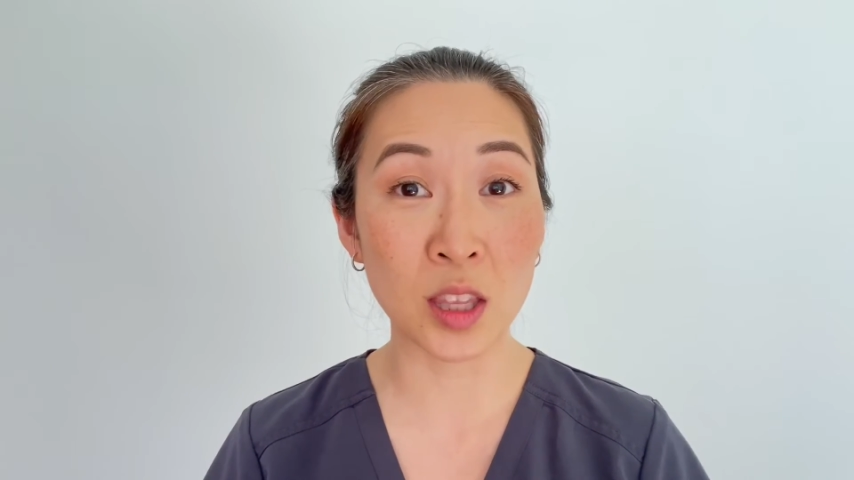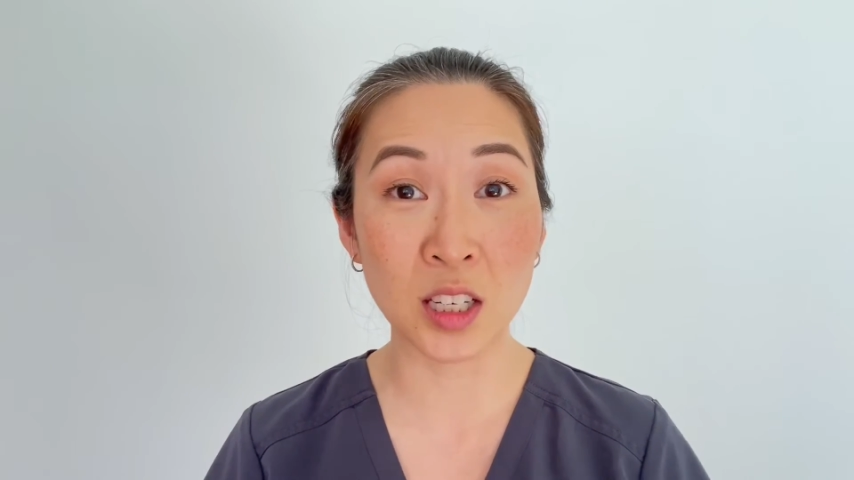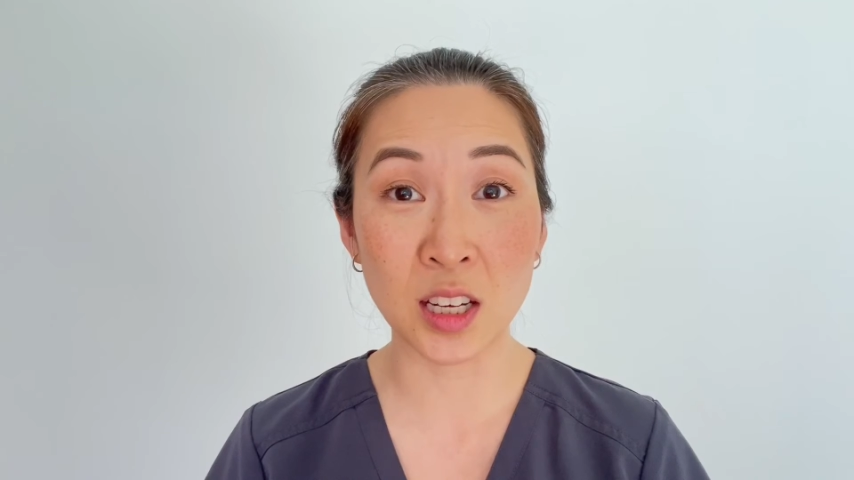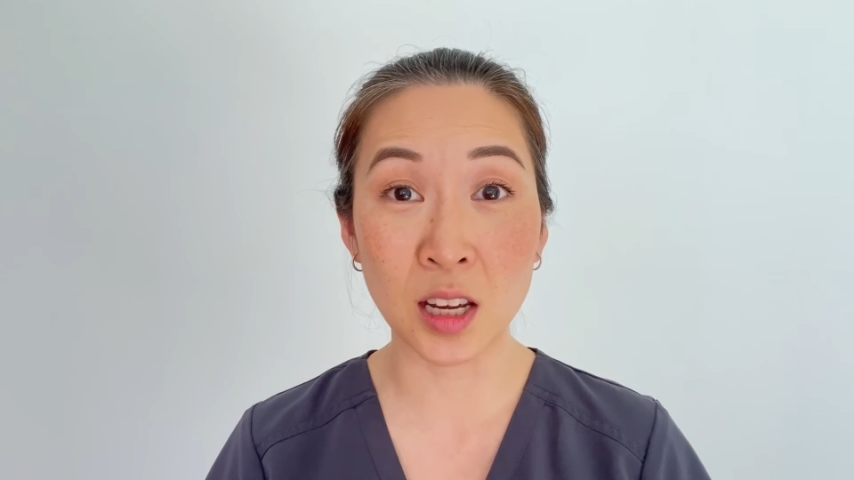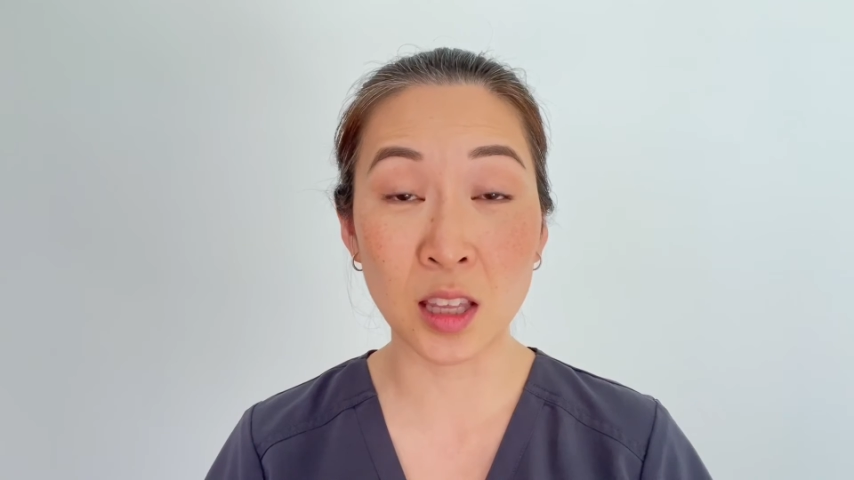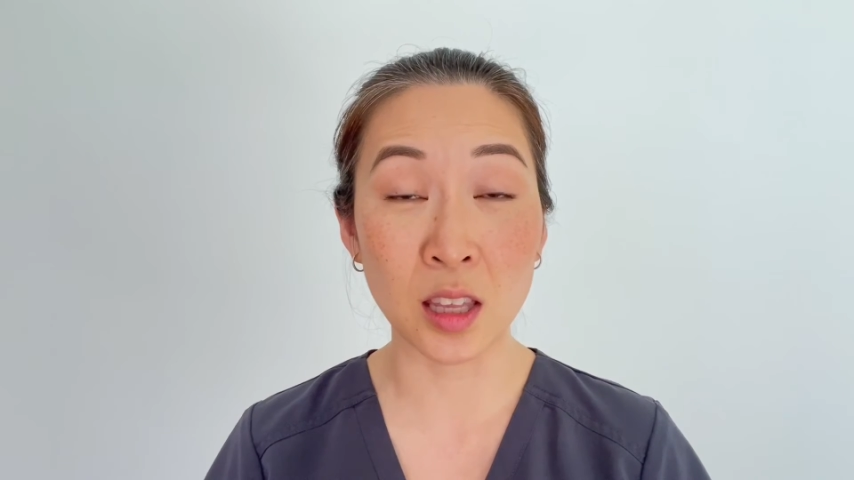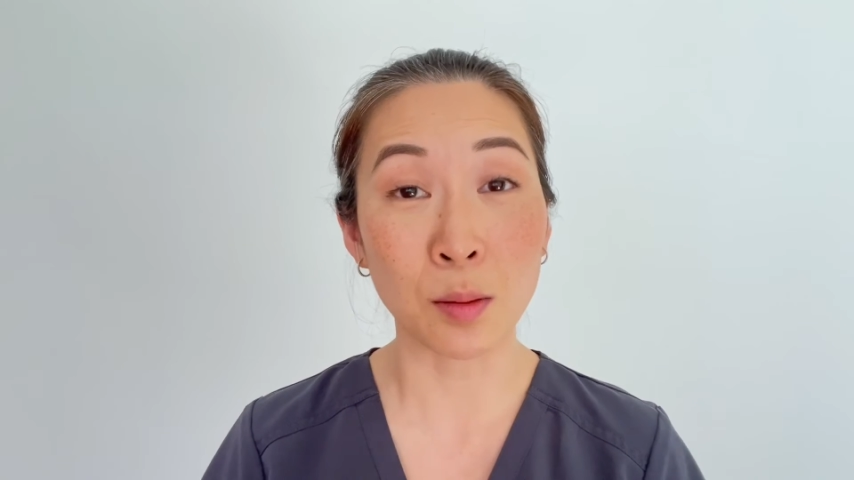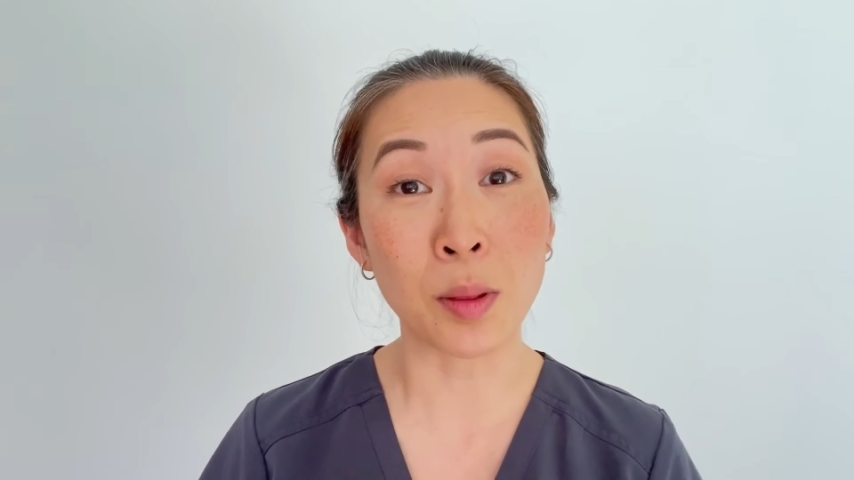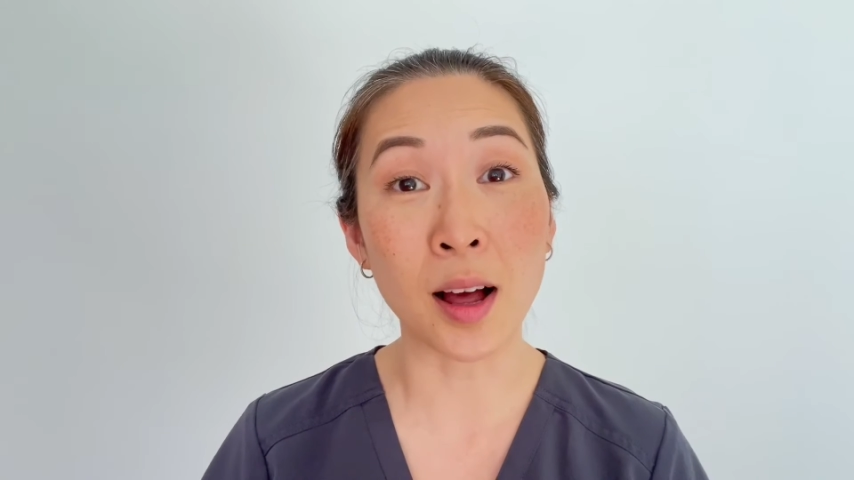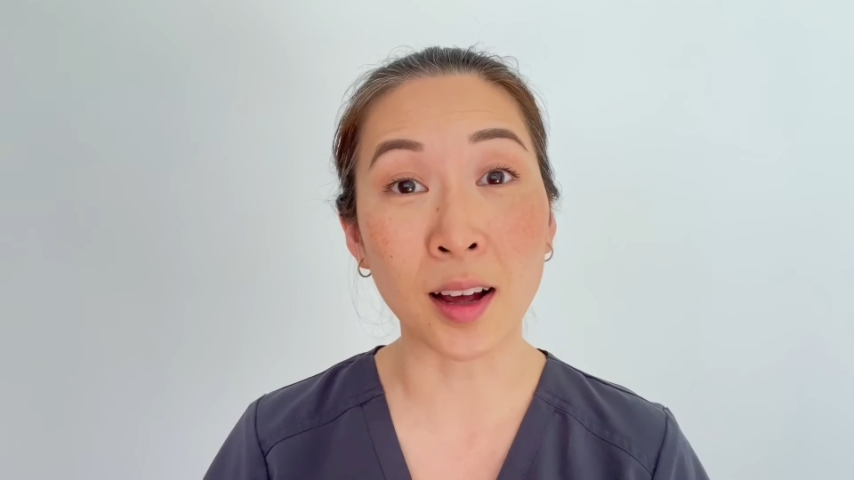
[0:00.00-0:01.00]
the teeth and the
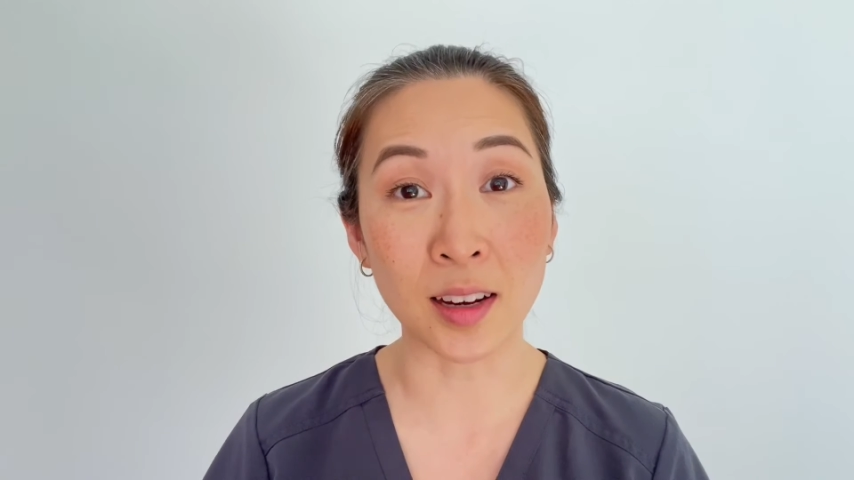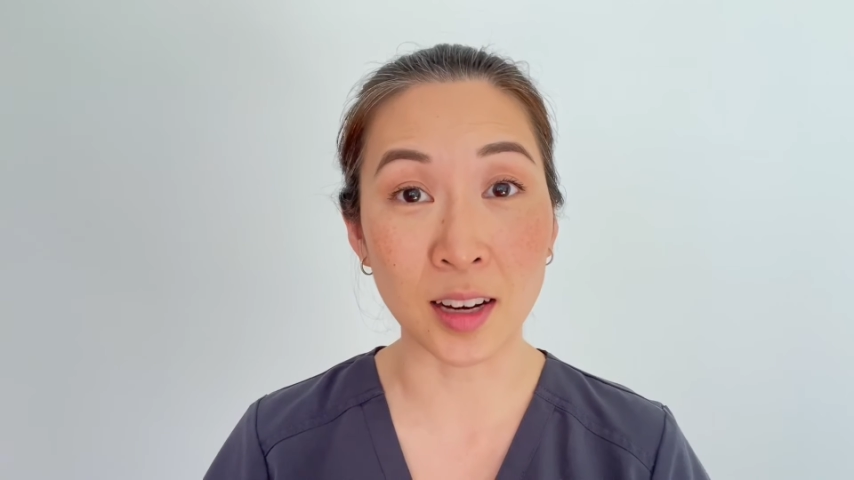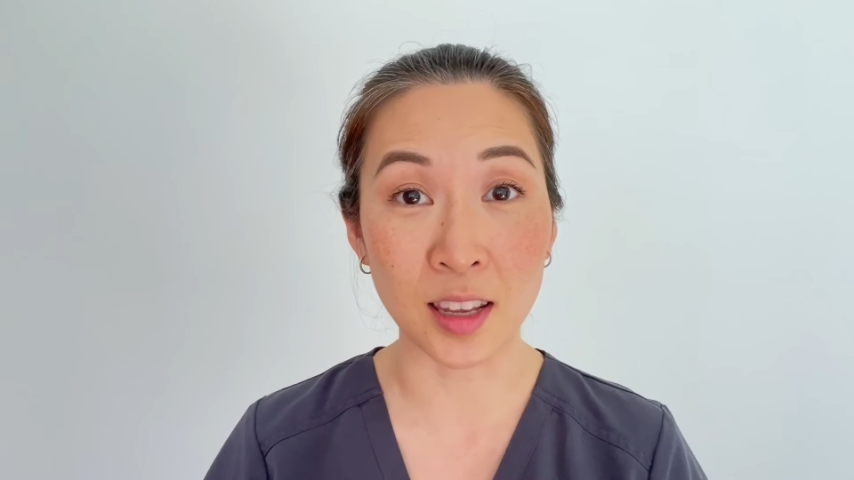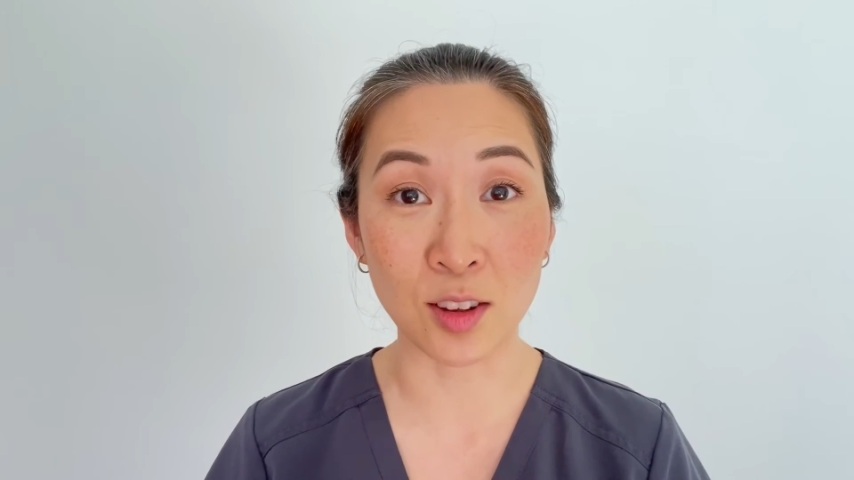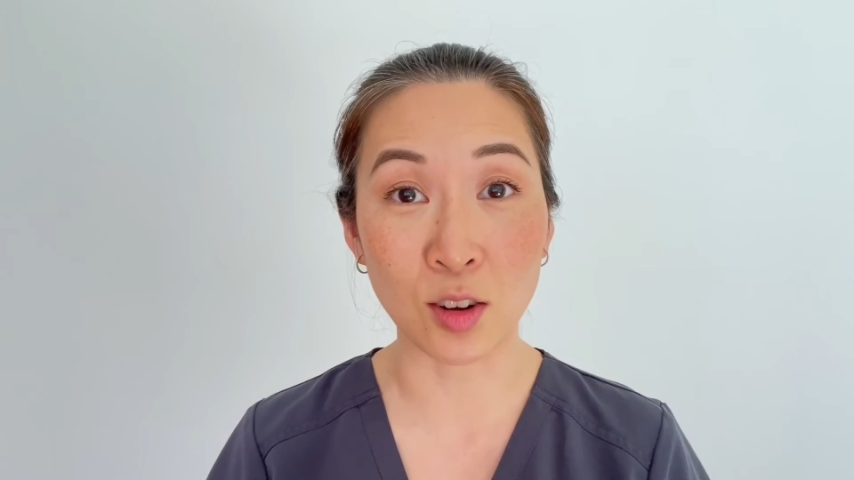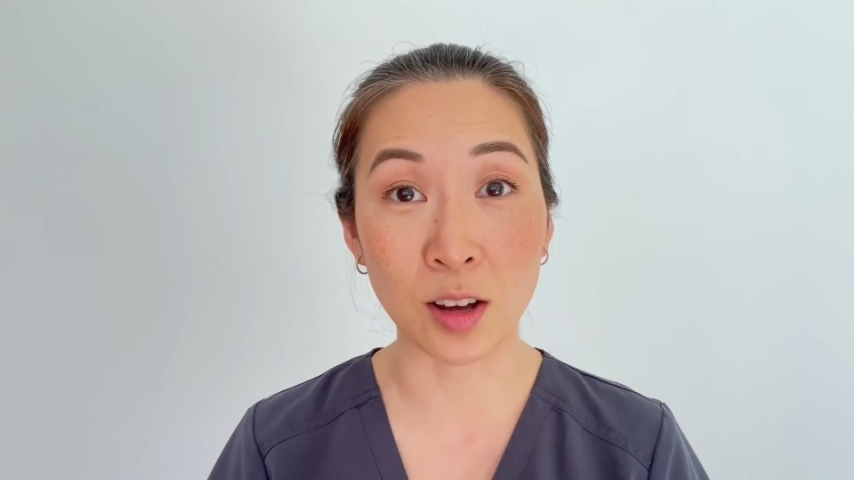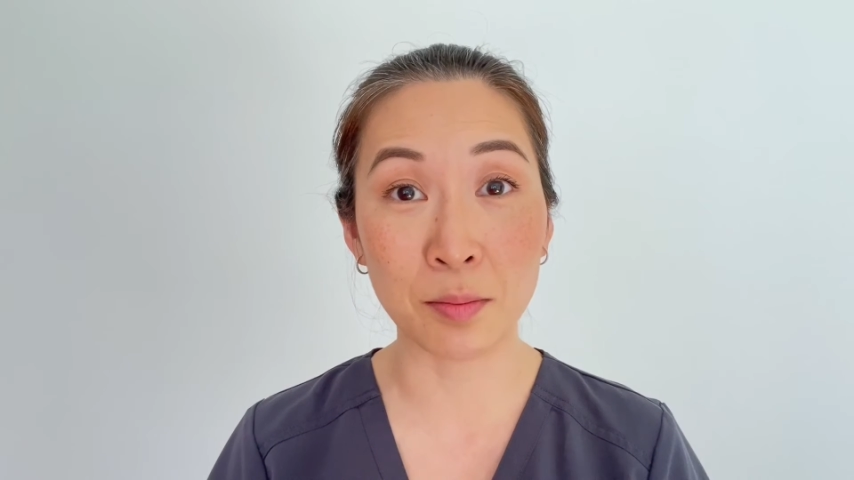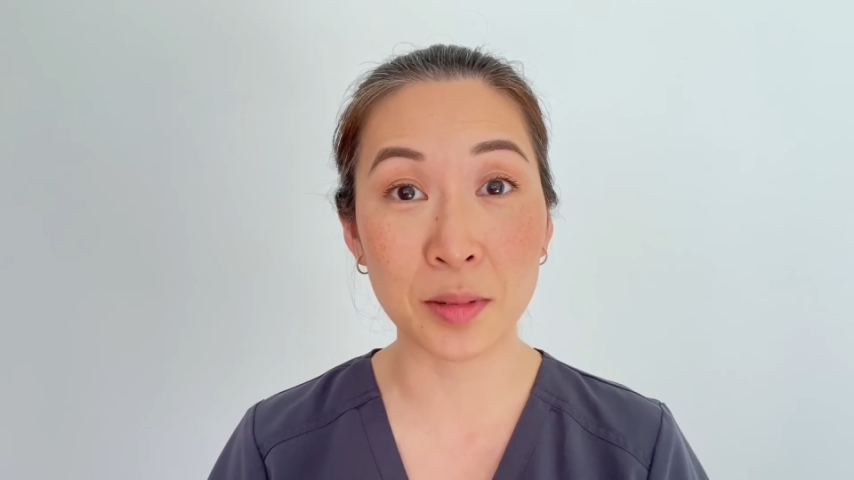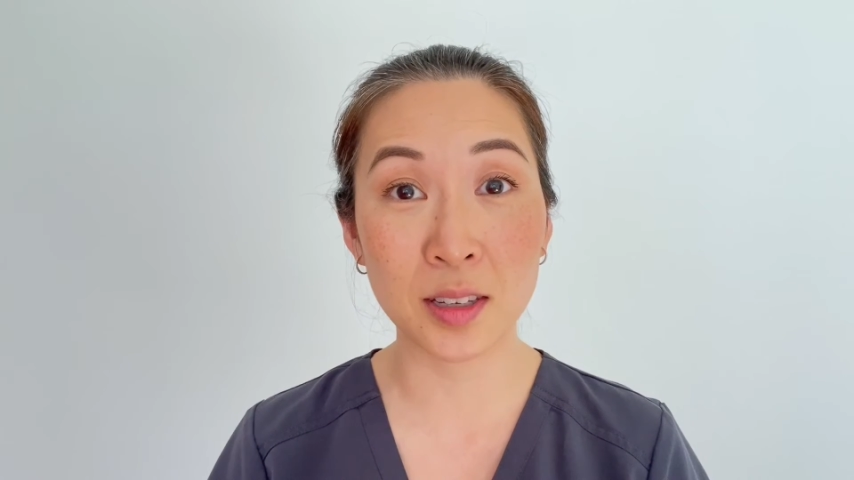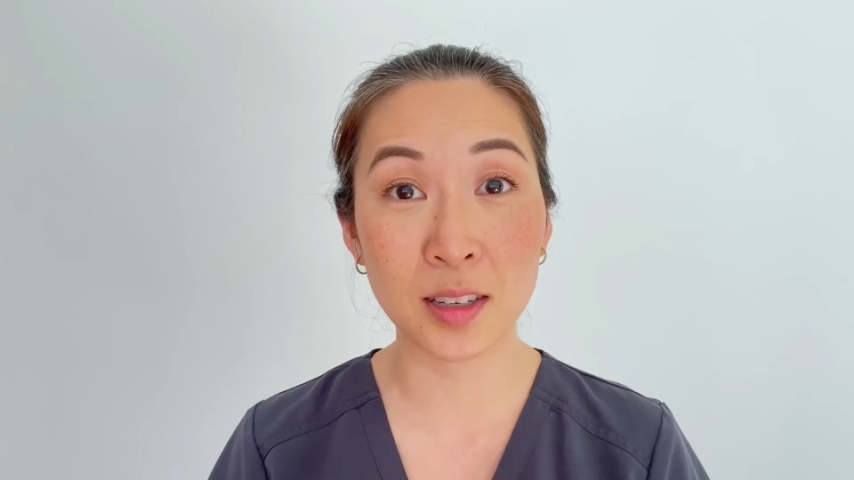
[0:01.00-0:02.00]
plaque underneath your
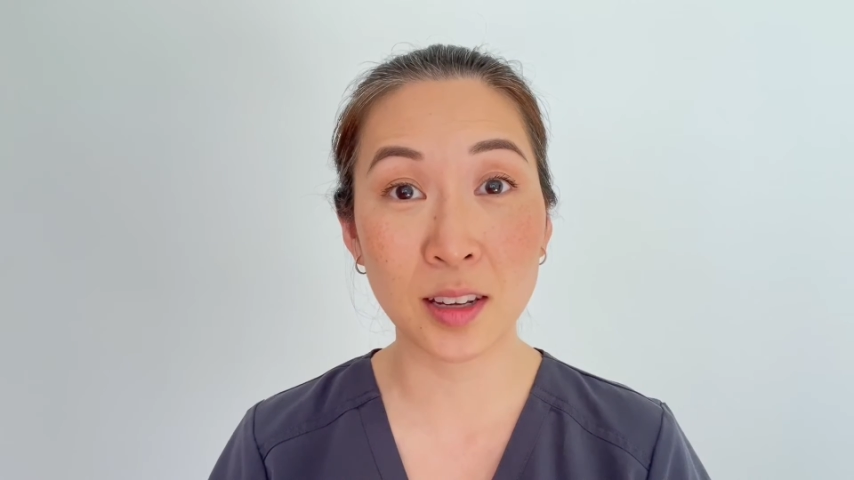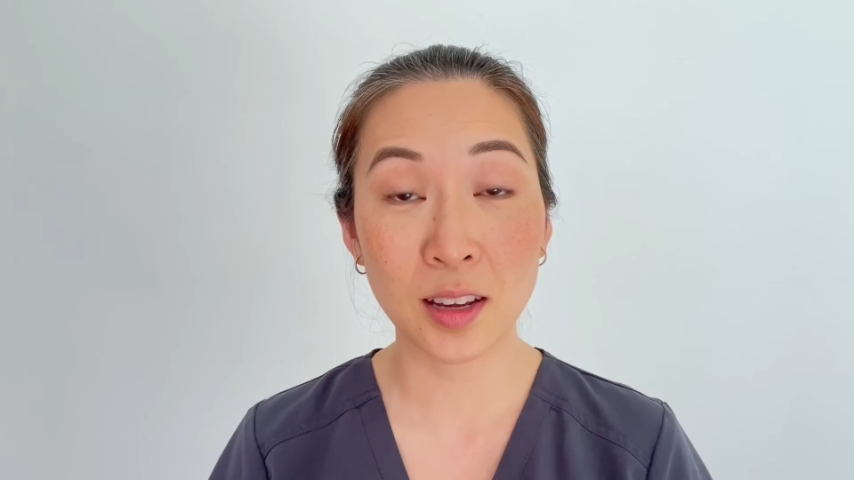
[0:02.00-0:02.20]
gums.